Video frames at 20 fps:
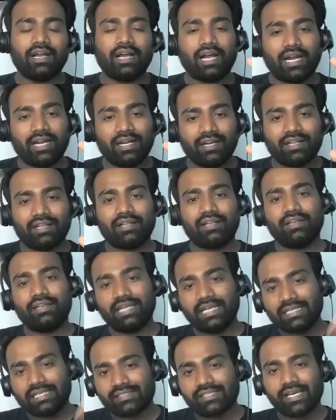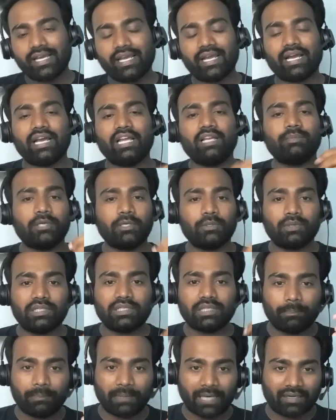and next day I'll be doing
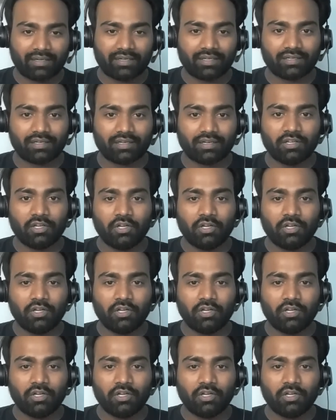the practical.